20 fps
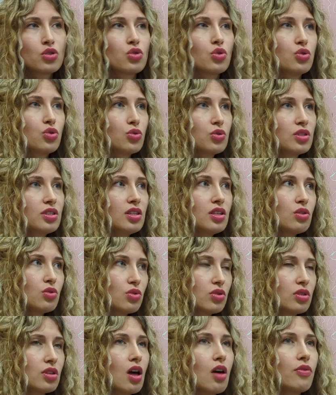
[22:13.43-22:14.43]
So you see
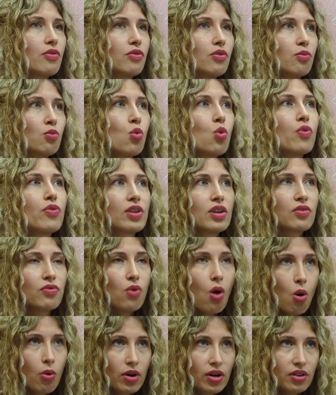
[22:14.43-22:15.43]
yourself moving
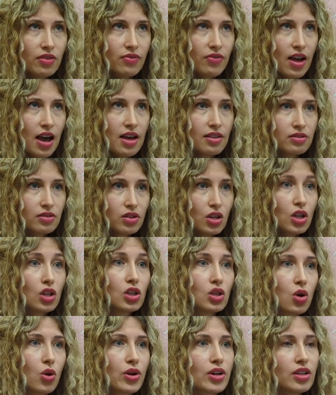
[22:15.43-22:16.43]
forward fast
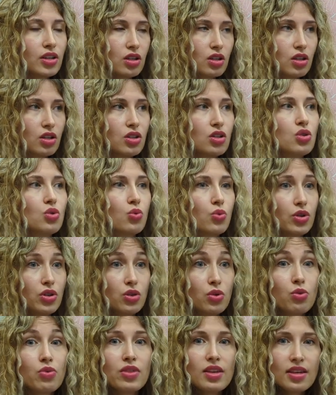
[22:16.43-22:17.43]
and learning
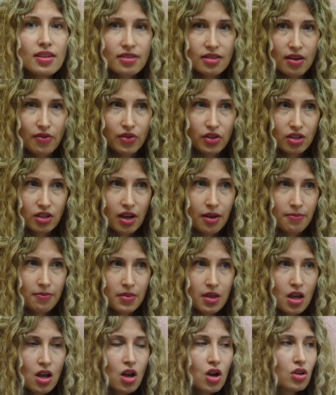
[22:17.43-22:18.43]
new things every time.
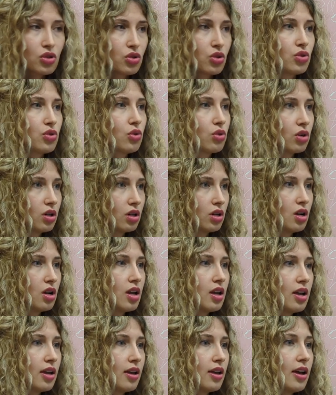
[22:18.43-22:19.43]
So your
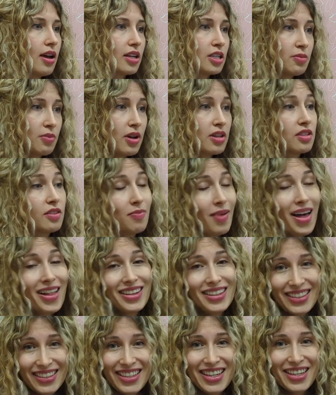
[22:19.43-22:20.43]
expressive
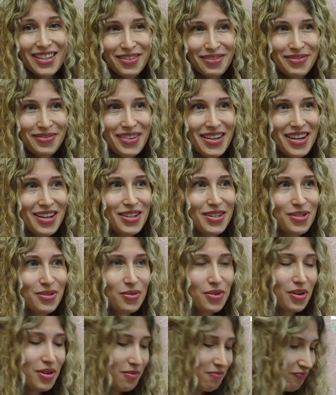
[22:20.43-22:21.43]
palette again and
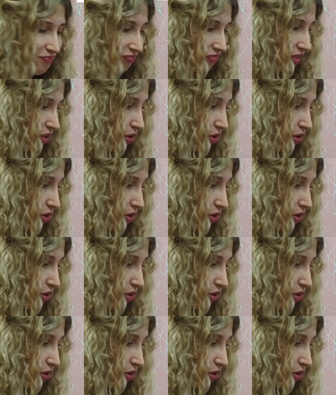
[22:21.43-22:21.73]
your